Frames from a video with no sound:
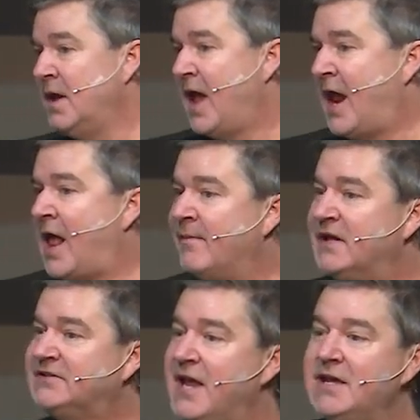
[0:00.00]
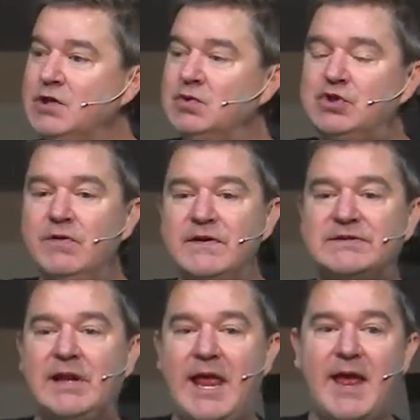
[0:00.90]
and I'm going to take you to
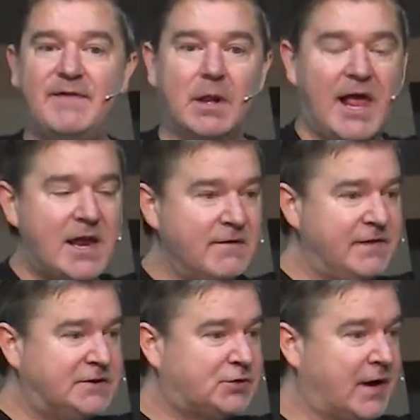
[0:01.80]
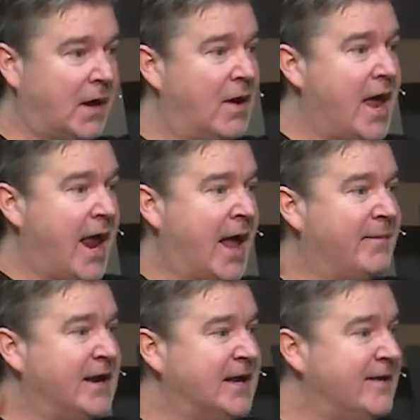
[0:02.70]
this land, the land of Israel, and I'm
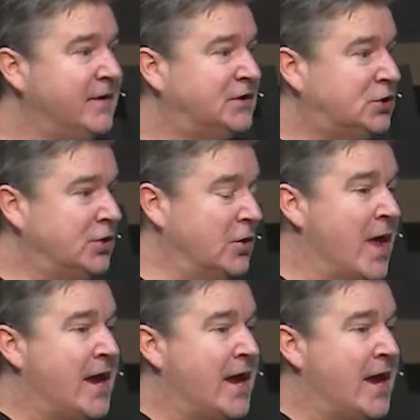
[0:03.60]
going to give it to you.